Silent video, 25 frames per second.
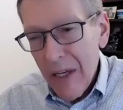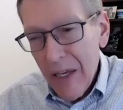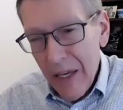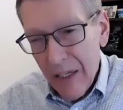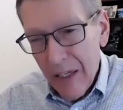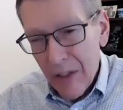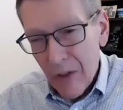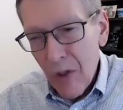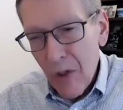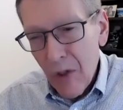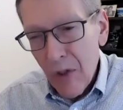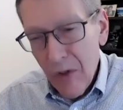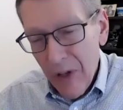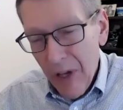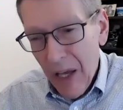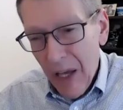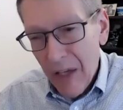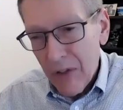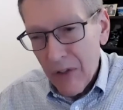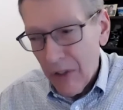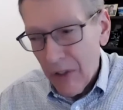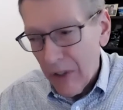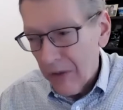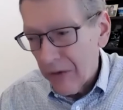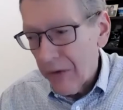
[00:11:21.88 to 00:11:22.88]
in
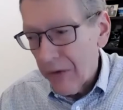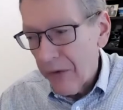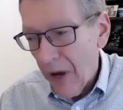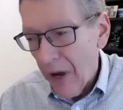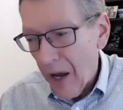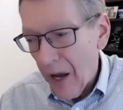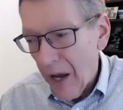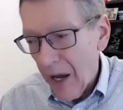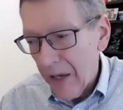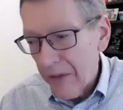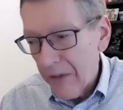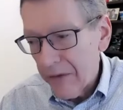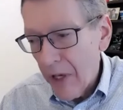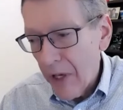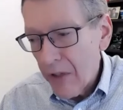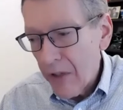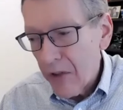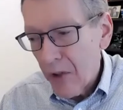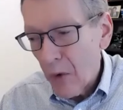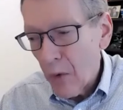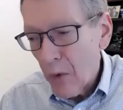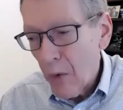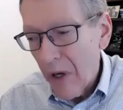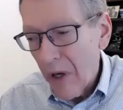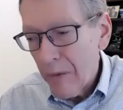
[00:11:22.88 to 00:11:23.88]
2005
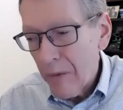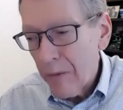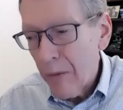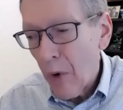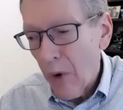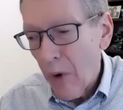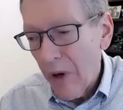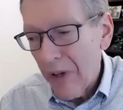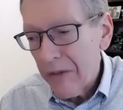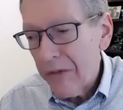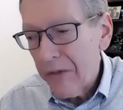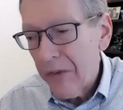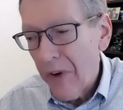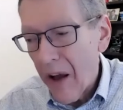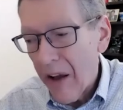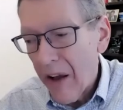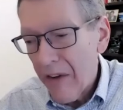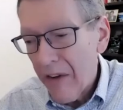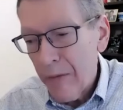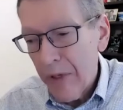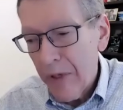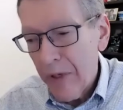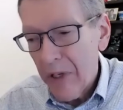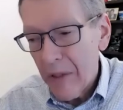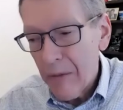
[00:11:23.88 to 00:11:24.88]
to
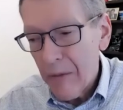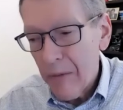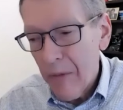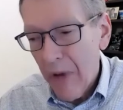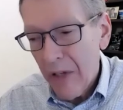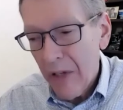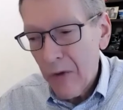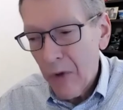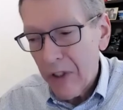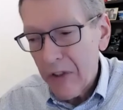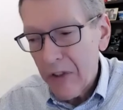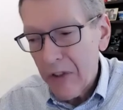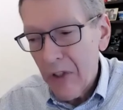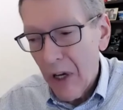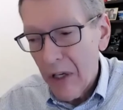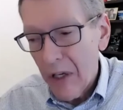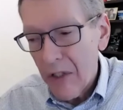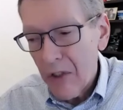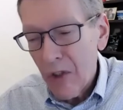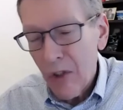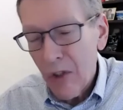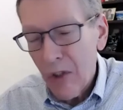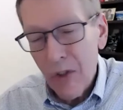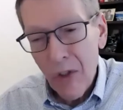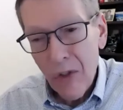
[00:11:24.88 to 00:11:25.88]
1.5 billion metric
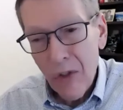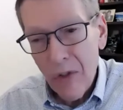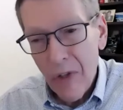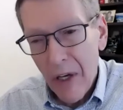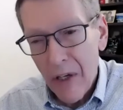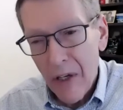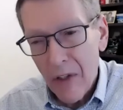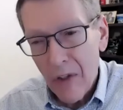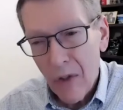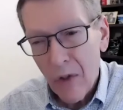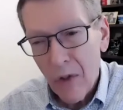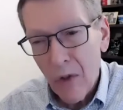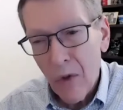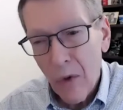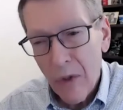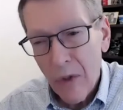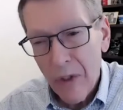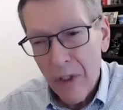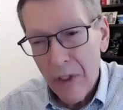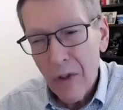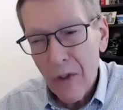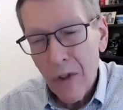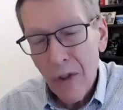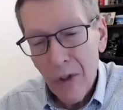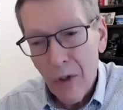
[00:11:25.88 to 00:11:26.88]
tons in
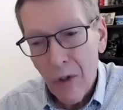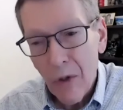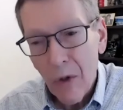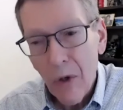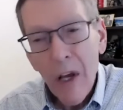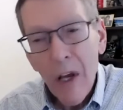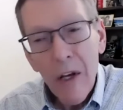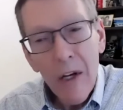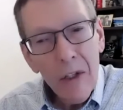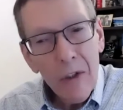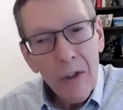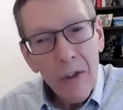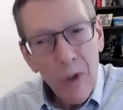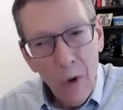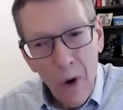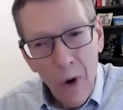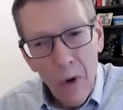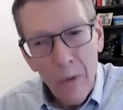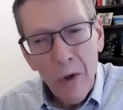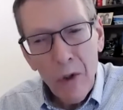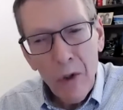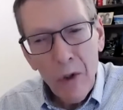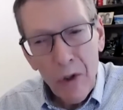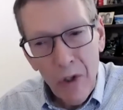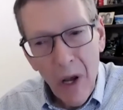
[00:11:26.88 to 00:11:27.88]
2022. So
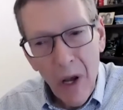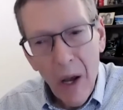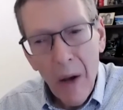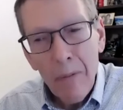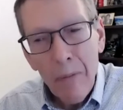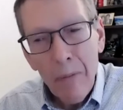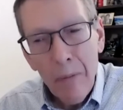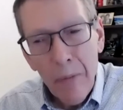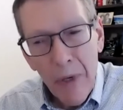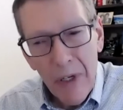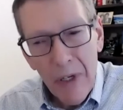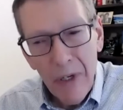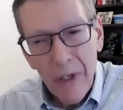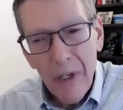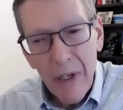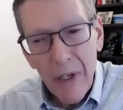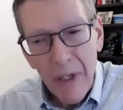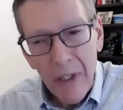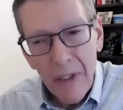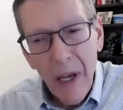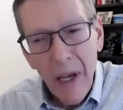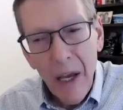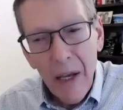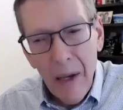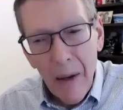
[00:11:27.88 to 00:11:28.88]
almost a
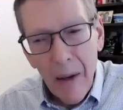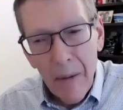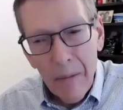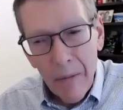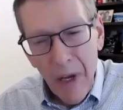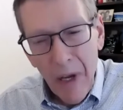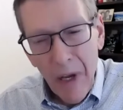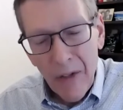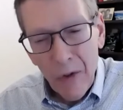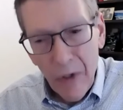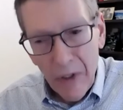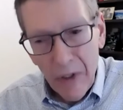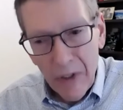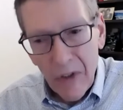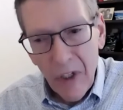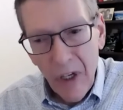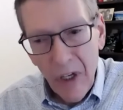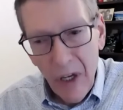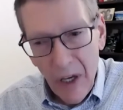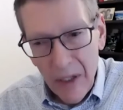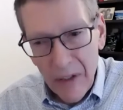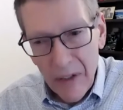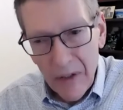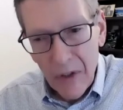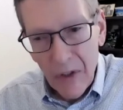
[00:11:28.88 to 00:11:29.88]
billion metric
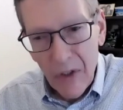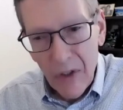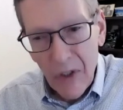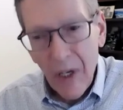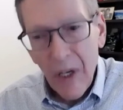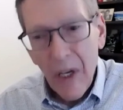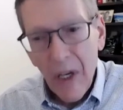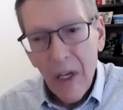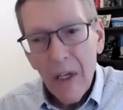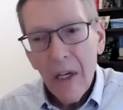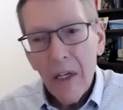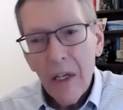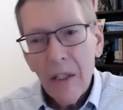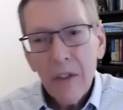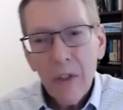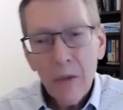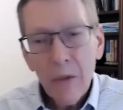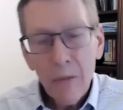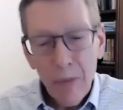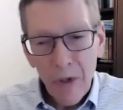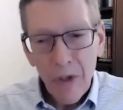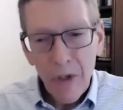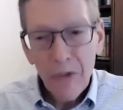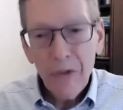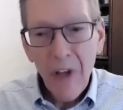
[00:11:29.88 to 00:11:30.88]
tons. To
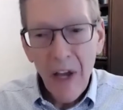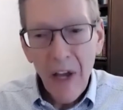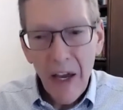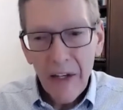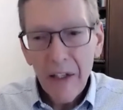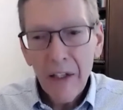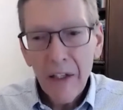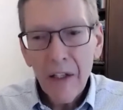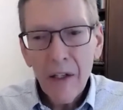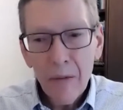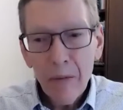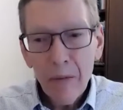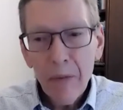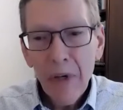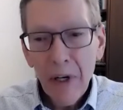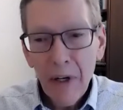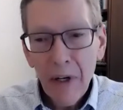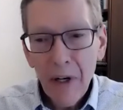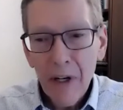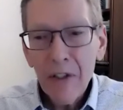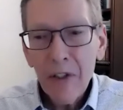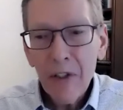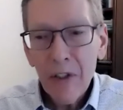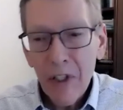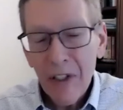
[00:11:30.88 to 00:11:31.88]
put that in
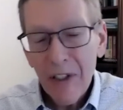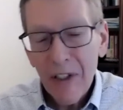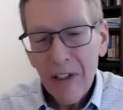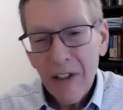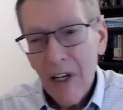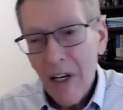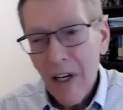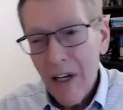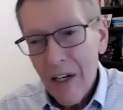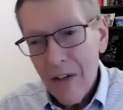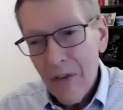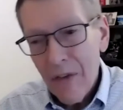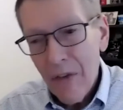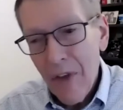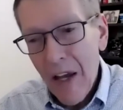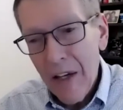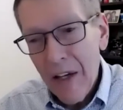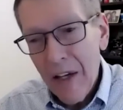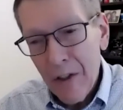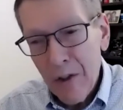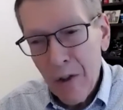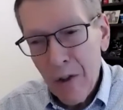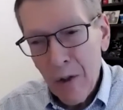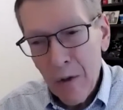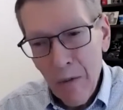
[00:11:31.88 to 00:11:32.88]
comparison, that
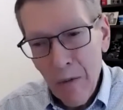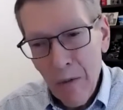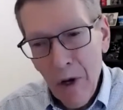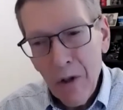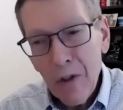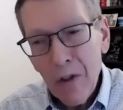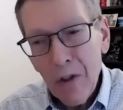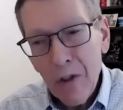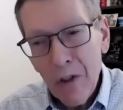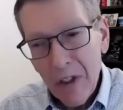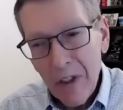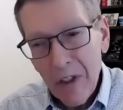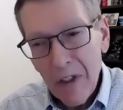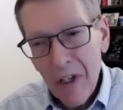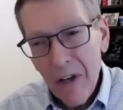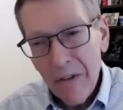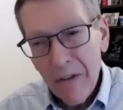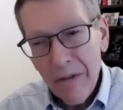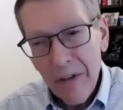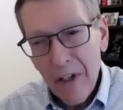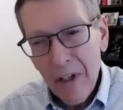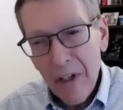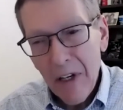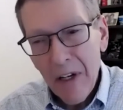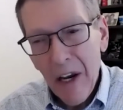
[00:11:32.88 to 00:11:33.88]
is the most
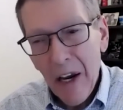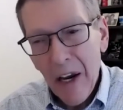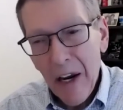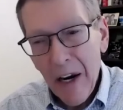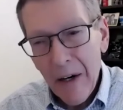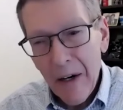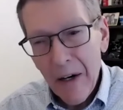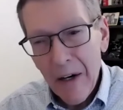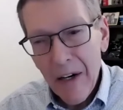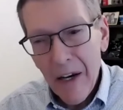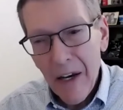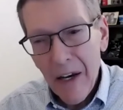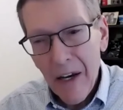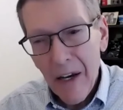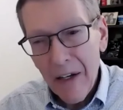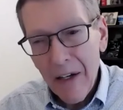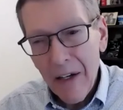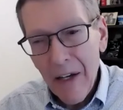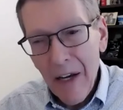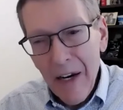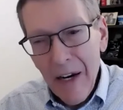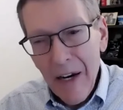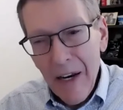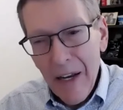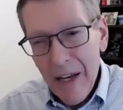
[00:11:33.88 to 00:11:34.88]
significant area
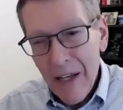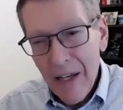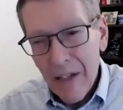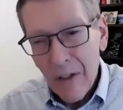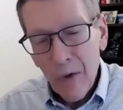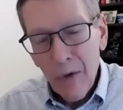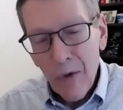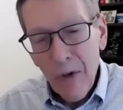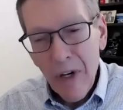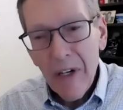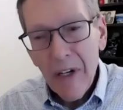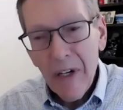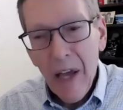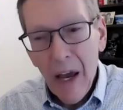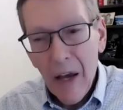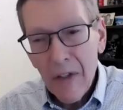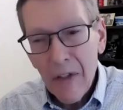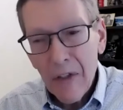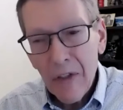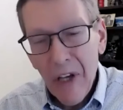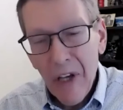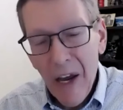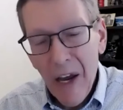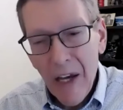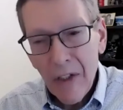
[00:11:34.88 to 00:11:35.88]
in
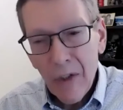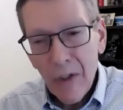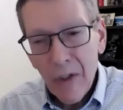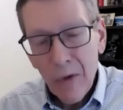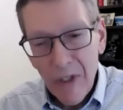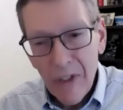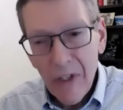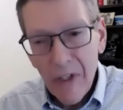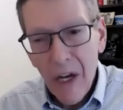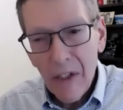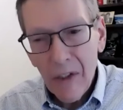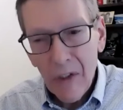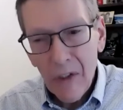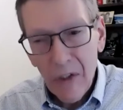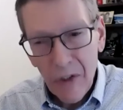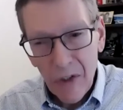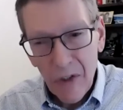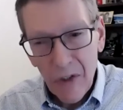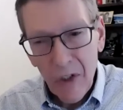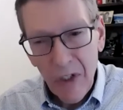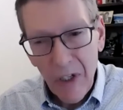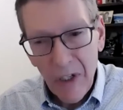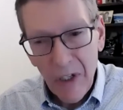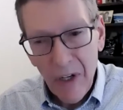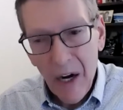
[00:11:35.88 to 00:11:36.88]
greenhouse gas
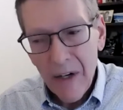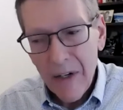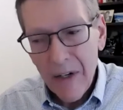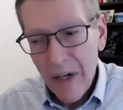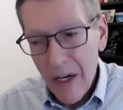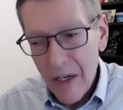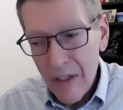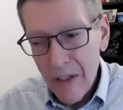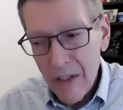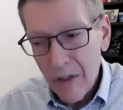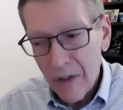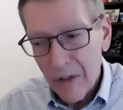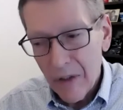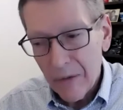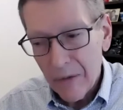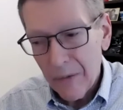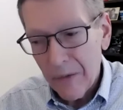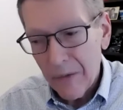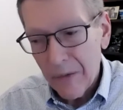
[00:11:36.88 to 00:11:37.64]
reductions in our nation.